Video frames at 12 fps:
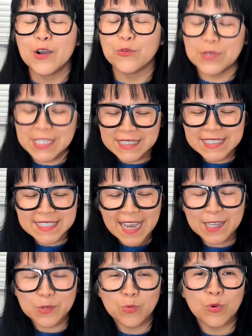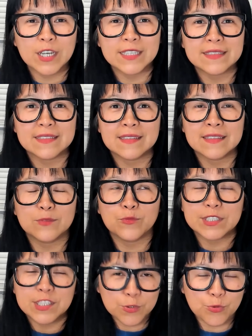We decide what
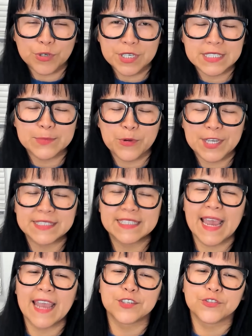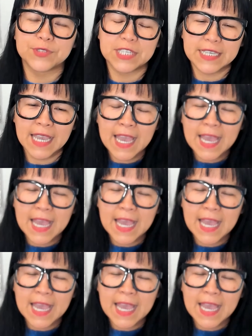story spreads actually.